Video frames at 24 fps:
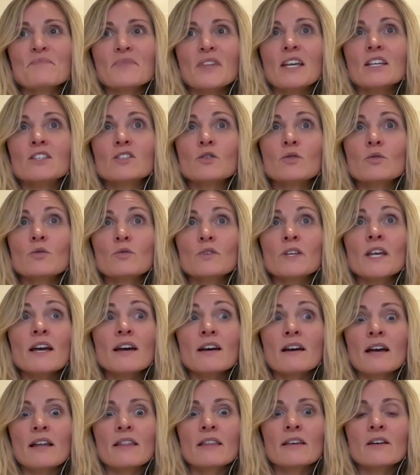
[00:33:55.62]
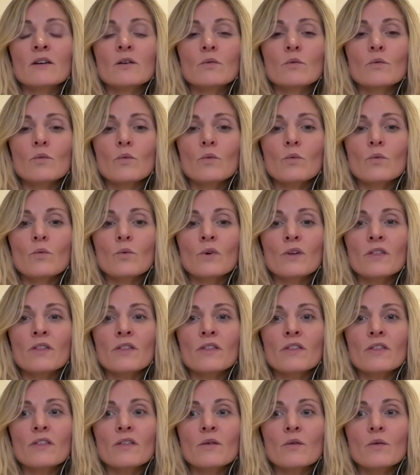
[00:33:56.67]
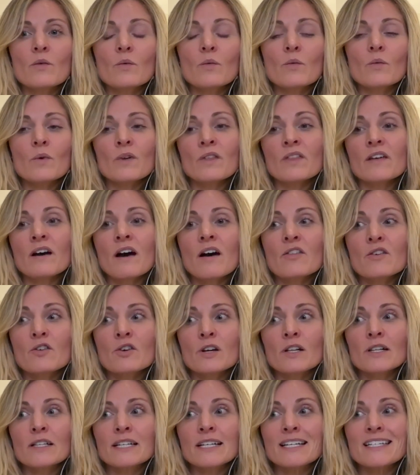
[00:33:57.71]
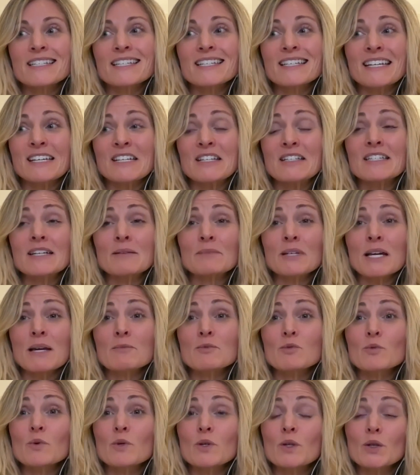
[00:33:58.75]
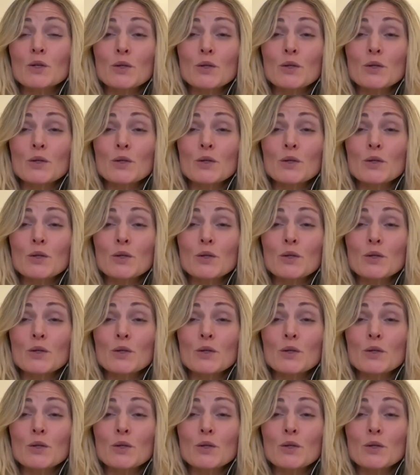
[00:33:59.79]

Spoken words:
so yeah, I think with other clinics, like sometimes we would